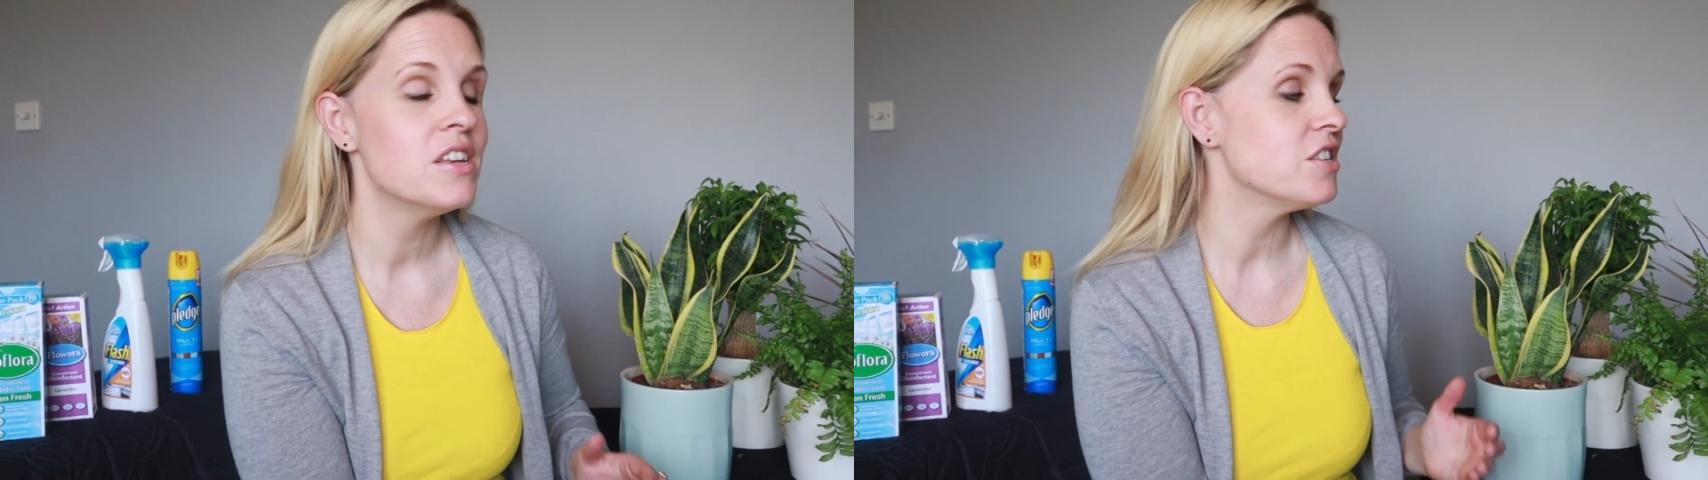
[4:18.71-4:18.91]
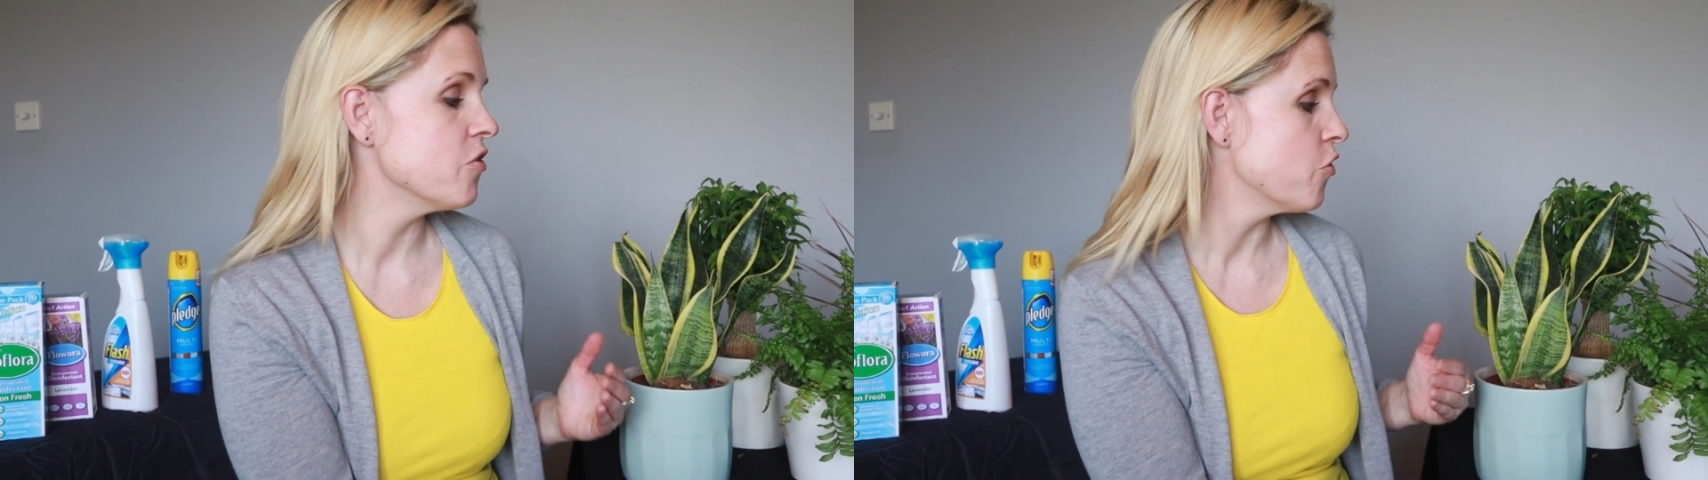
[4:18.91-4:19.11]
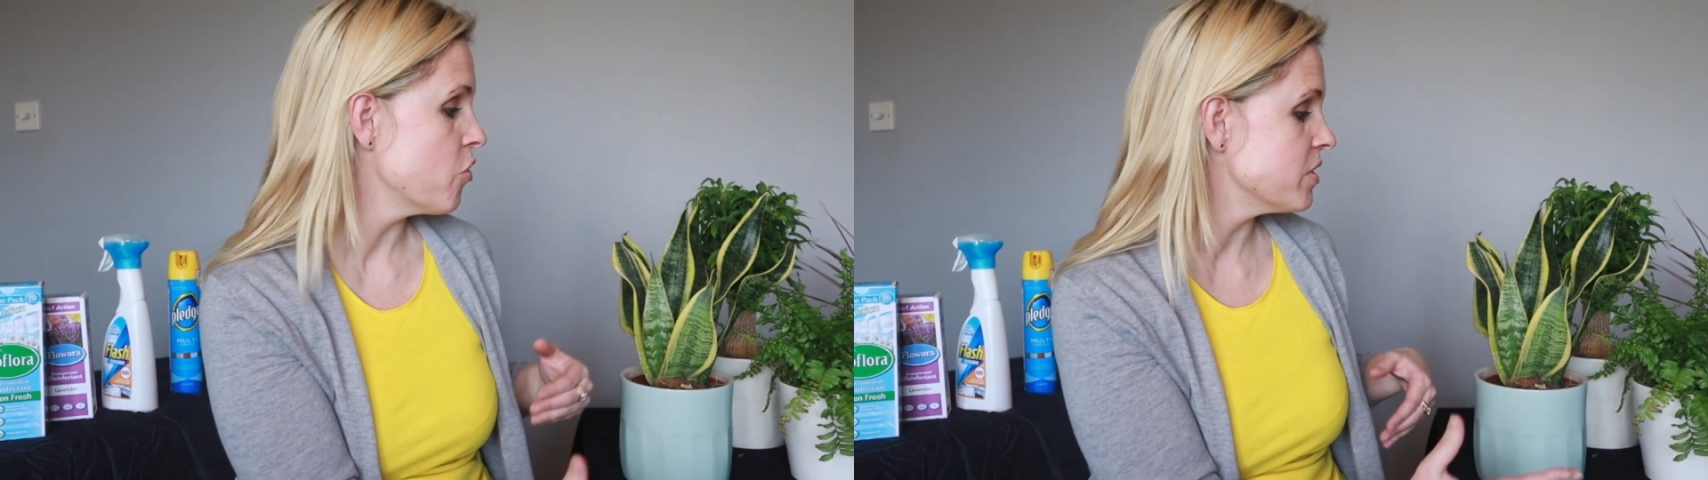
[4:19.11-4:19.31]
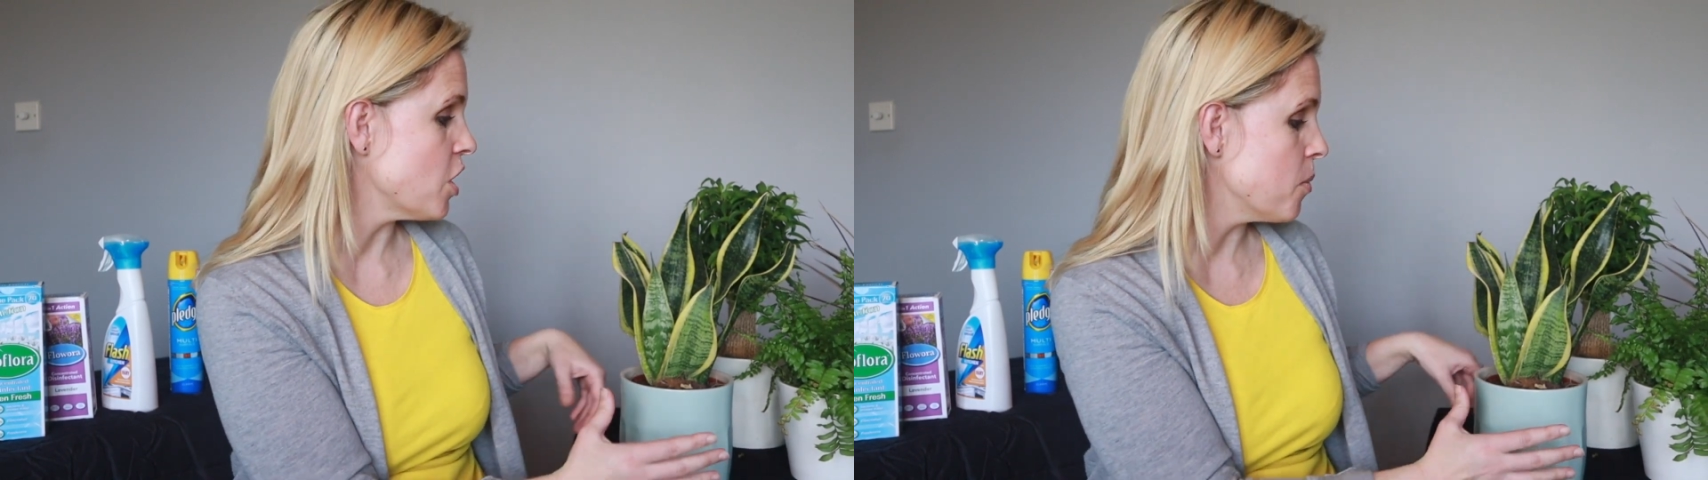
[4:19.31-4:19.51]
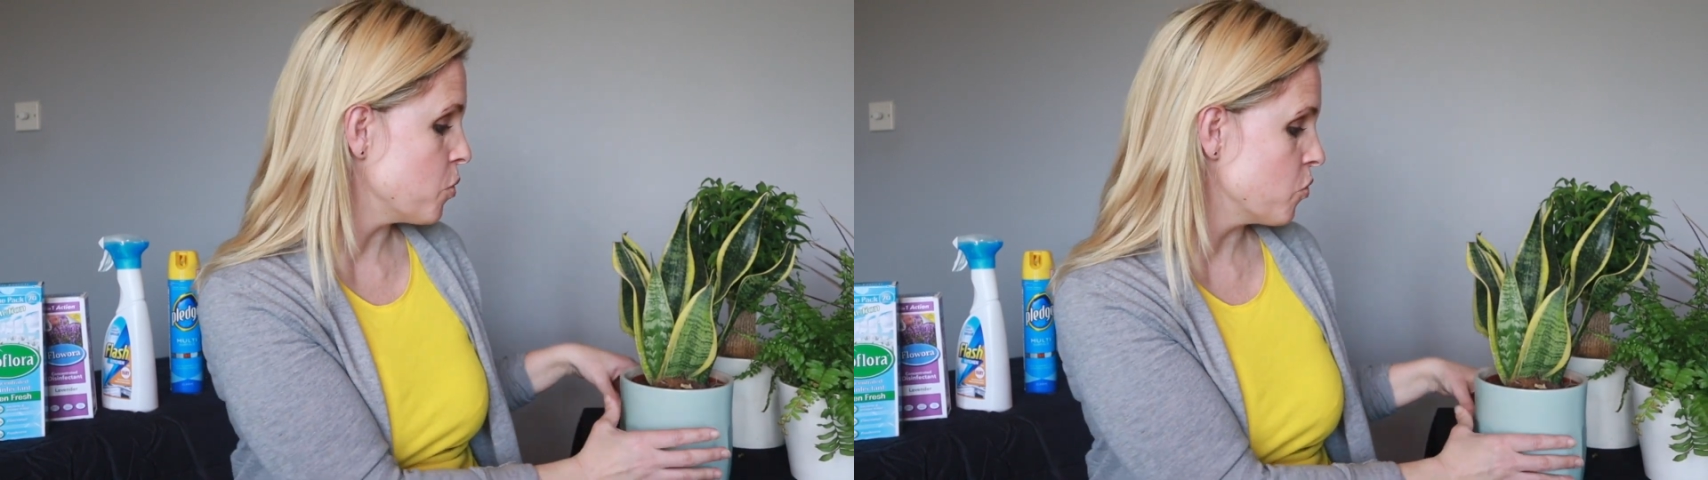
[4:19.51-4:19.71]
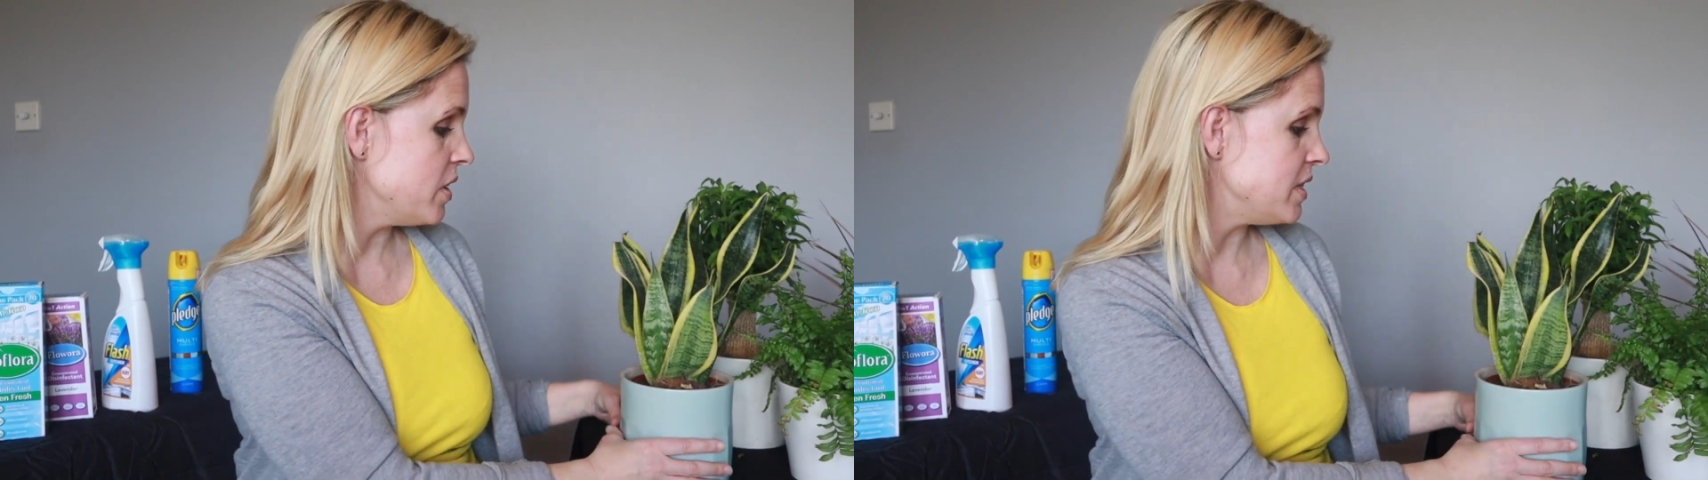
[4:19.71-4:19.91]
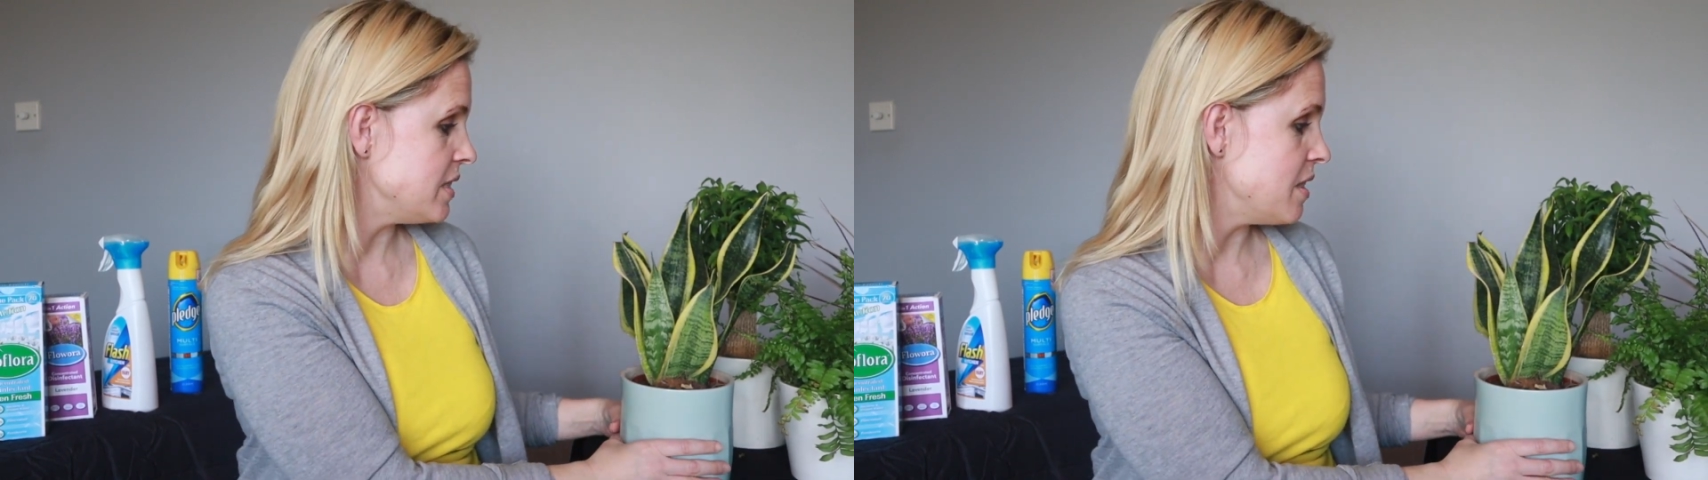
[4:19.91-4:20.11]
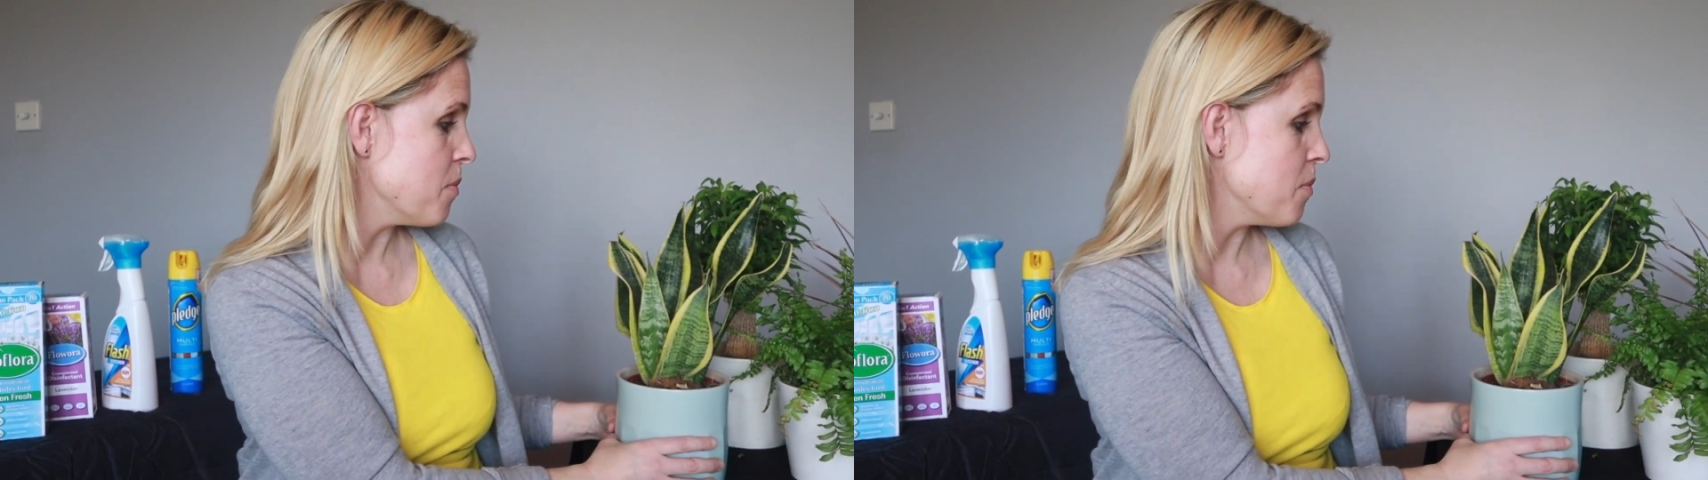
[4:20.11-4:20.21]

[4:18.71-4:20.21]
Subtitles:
So for example, this is the